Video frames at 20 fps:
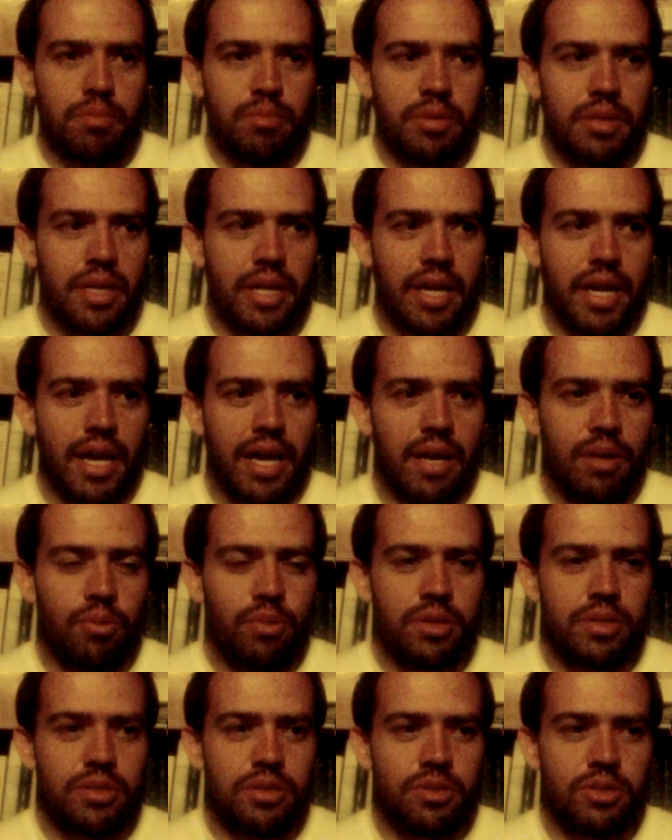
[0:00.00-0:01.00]
But like, I
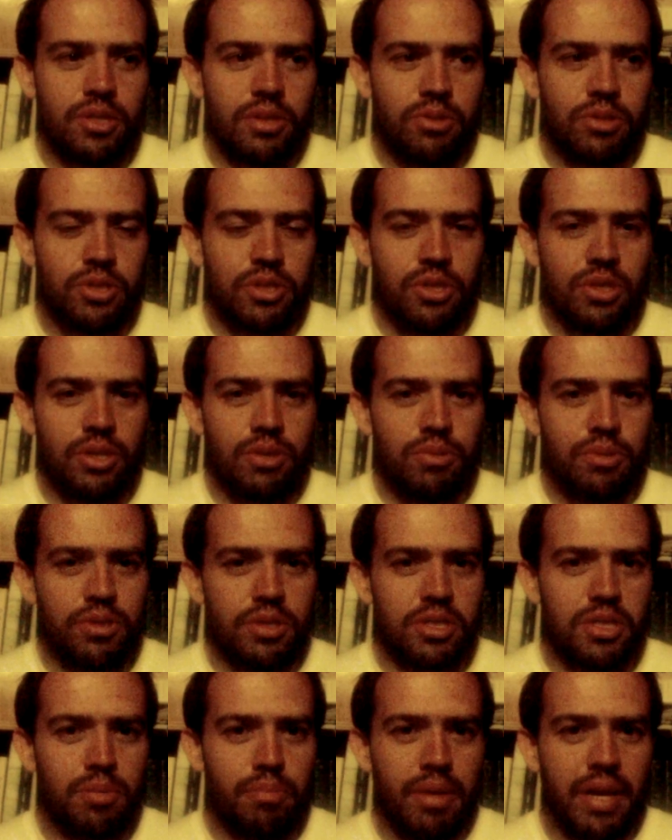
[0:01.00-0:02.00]
wasn't so sure it was
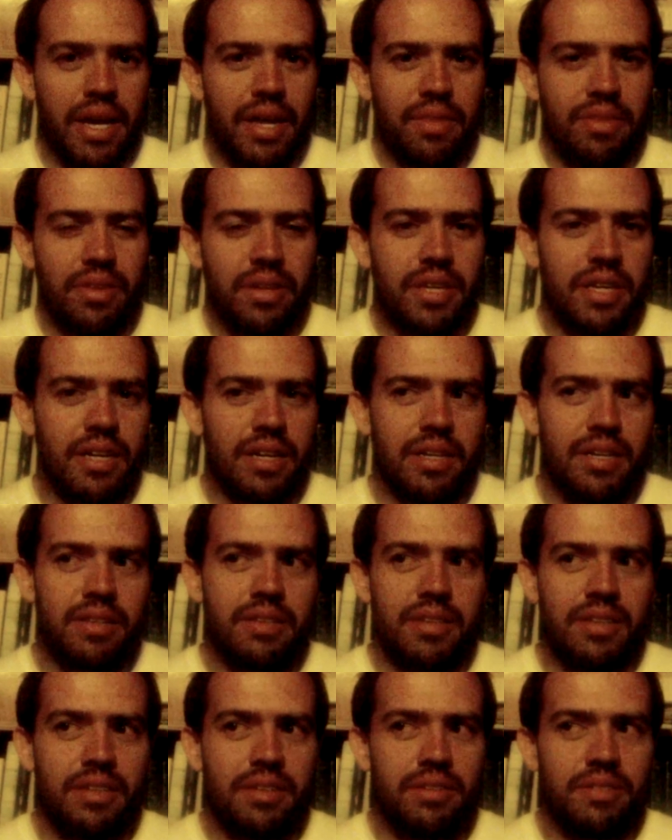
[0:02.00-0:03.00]
such a bad thing. I
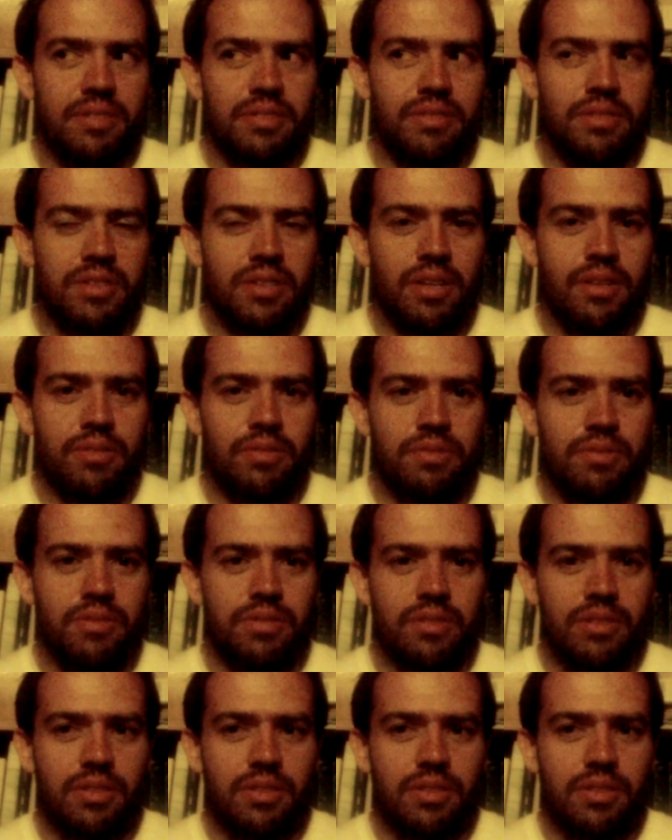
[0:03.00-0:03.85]
think